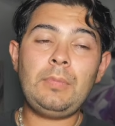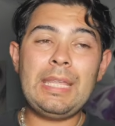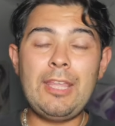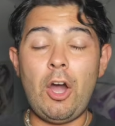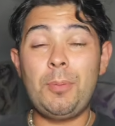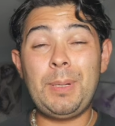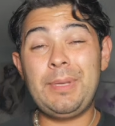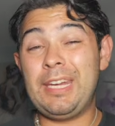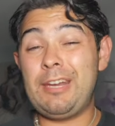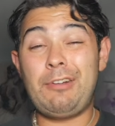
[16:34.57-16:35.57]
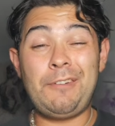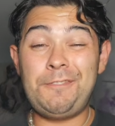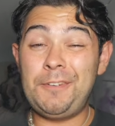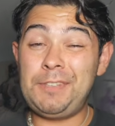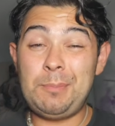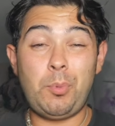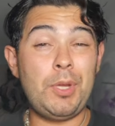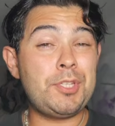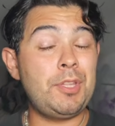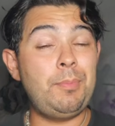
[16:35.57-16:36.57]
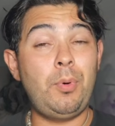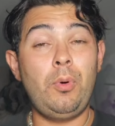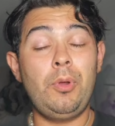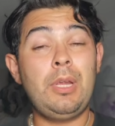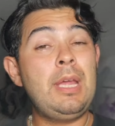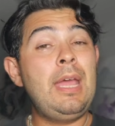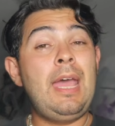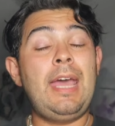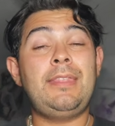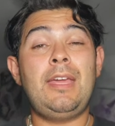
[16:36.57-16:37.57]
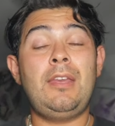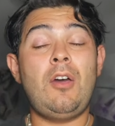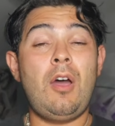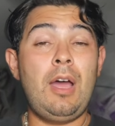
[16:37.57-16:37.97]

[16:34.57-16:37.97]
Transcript: they are probably going to get around 15 points on the board, and then